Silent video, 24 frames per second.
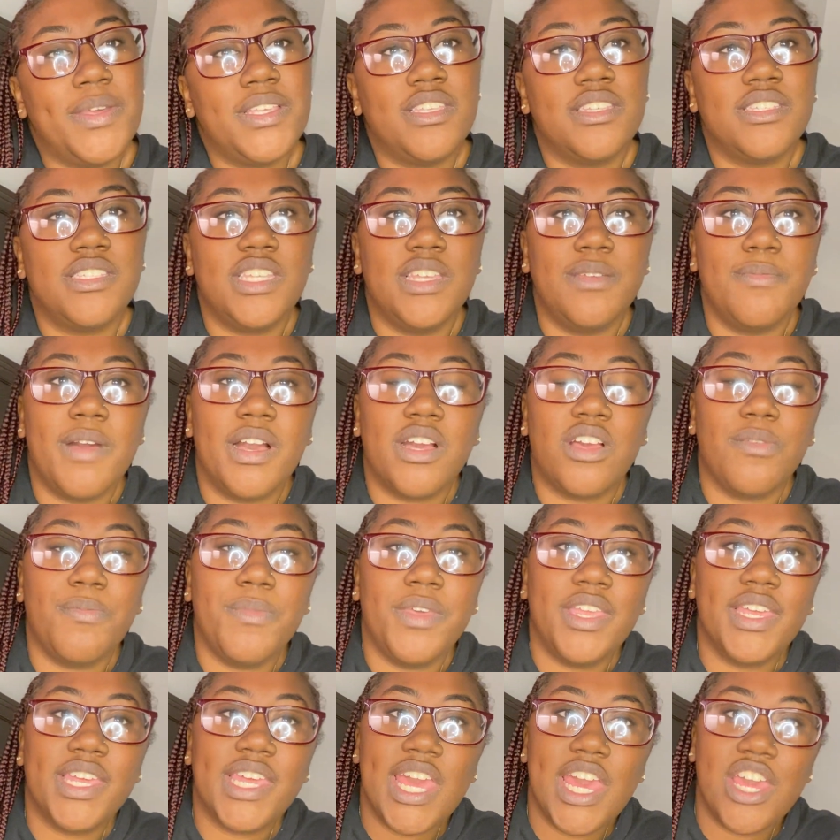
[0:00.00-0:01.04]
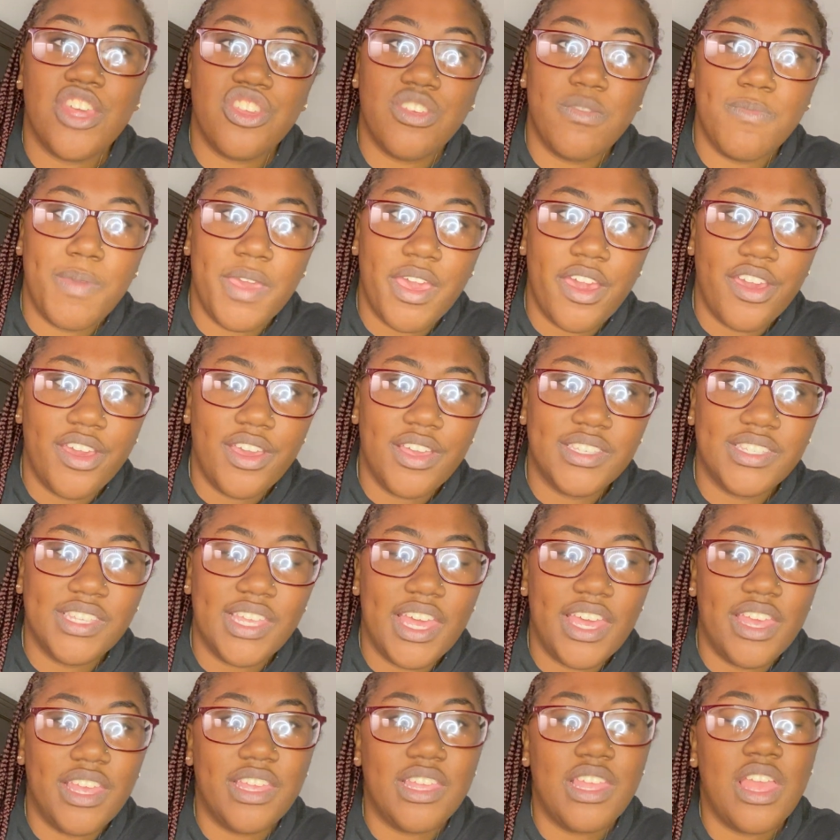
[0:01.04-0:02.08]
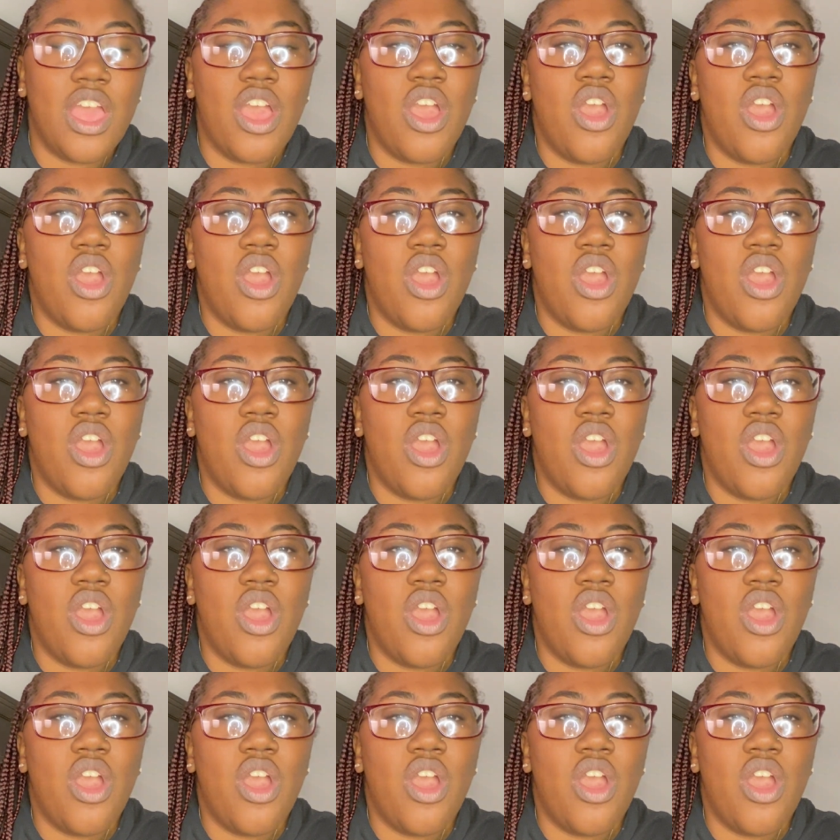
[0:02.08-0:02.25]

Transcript: to see my communication barriers and